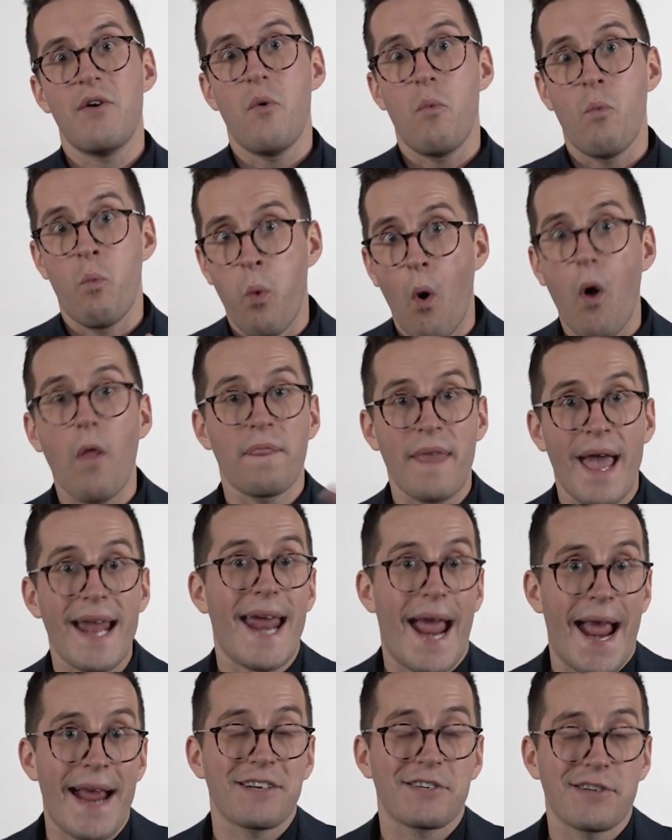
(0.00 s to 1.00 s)
what
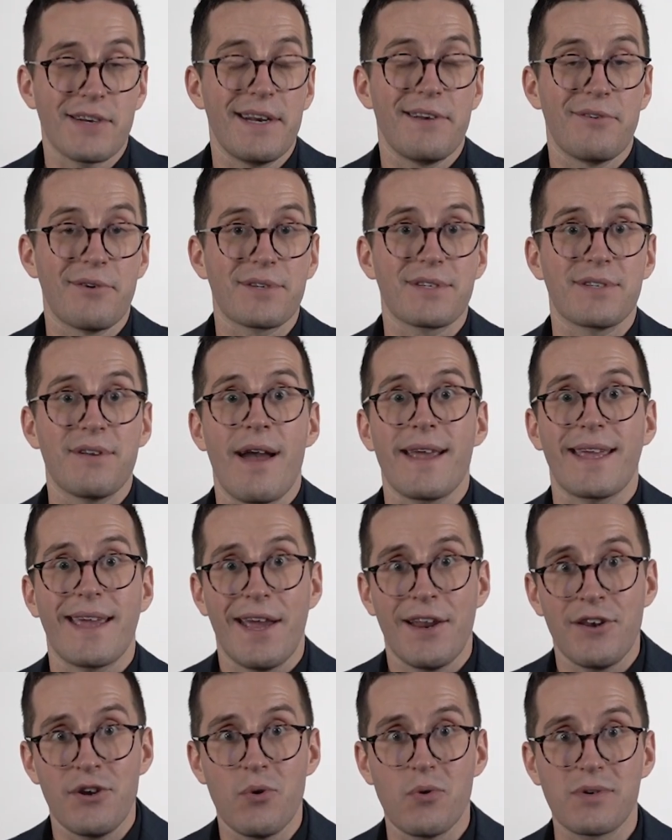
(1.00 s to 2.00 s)
that actually looks like
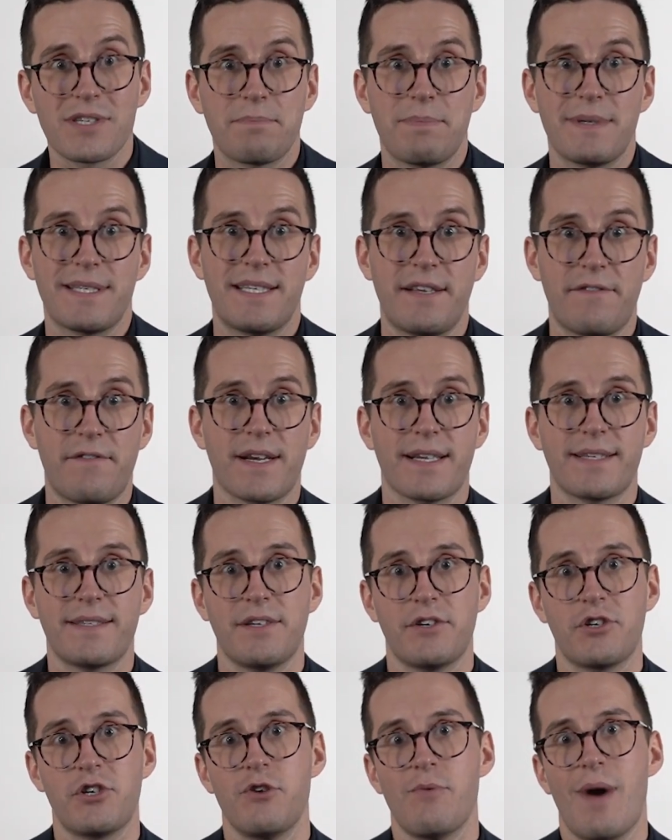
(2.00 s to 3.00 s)
in your specific
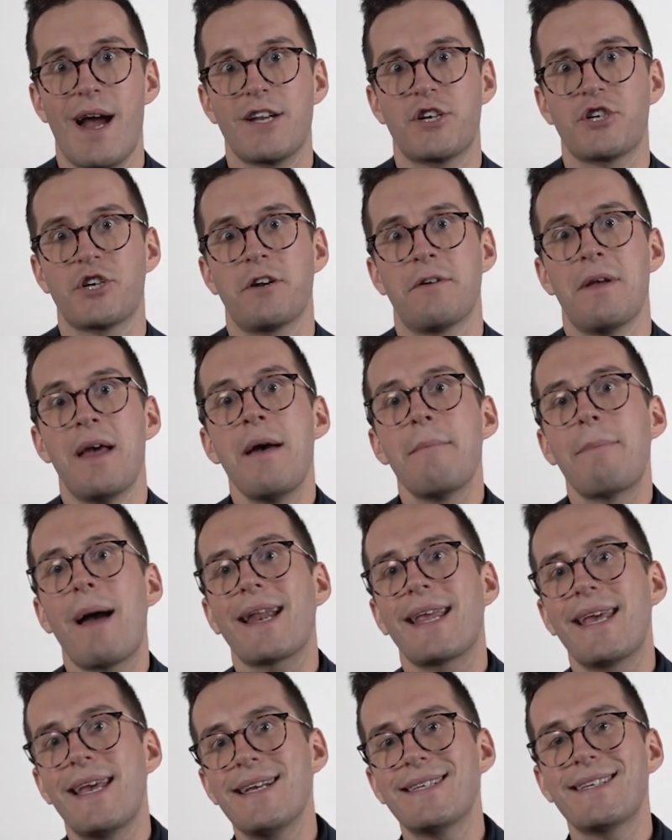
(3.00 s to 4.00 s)
situation.
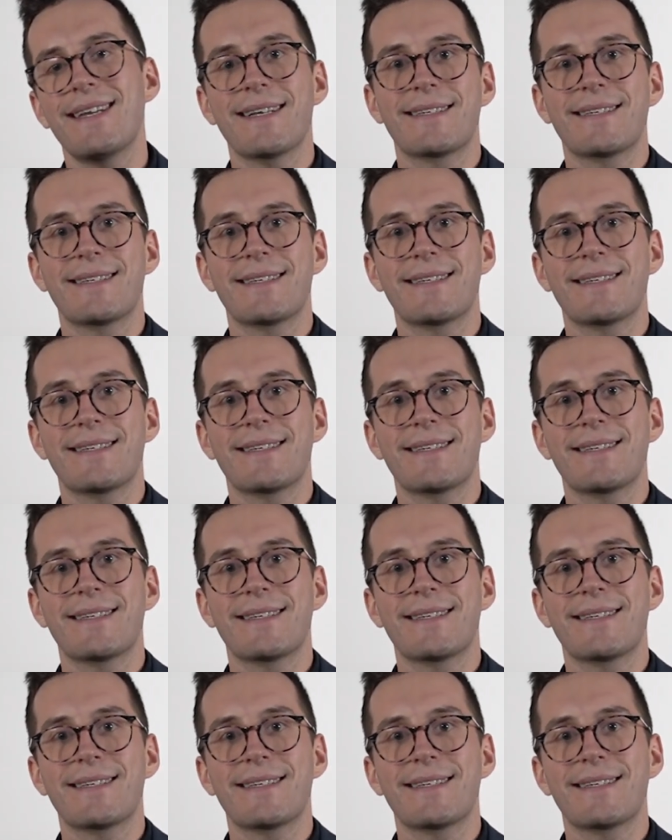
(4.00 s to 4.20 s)
But here's an